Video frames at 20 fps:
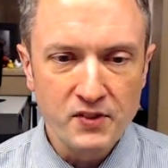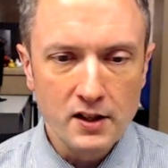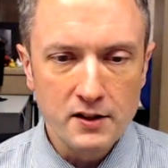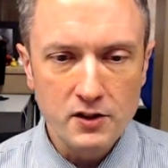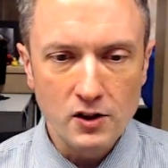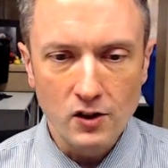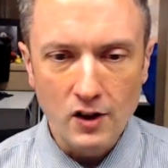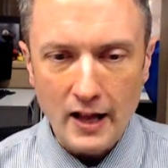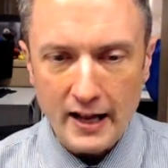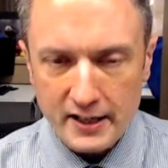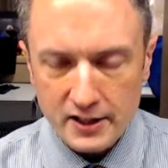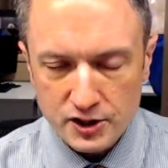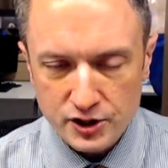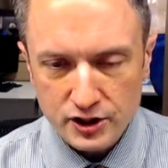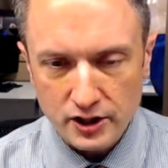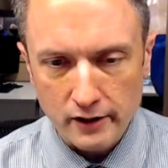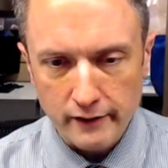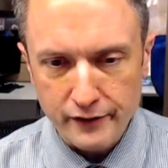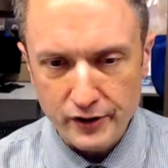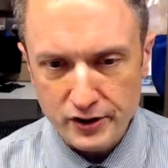The lion's
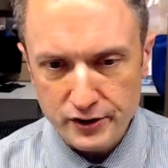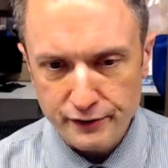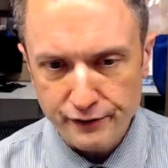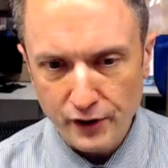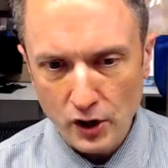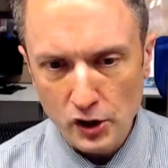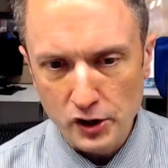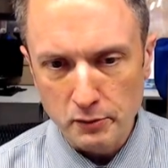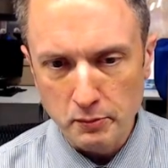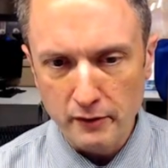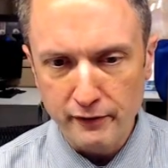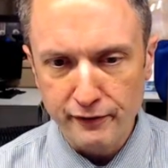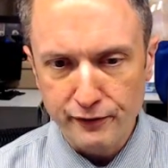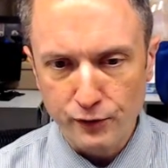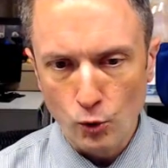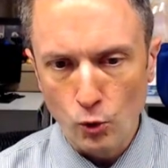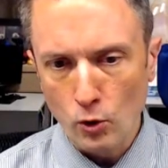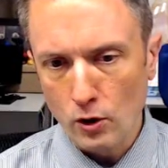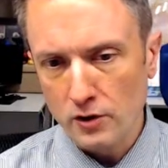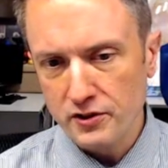share of this falling
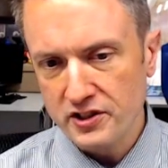before,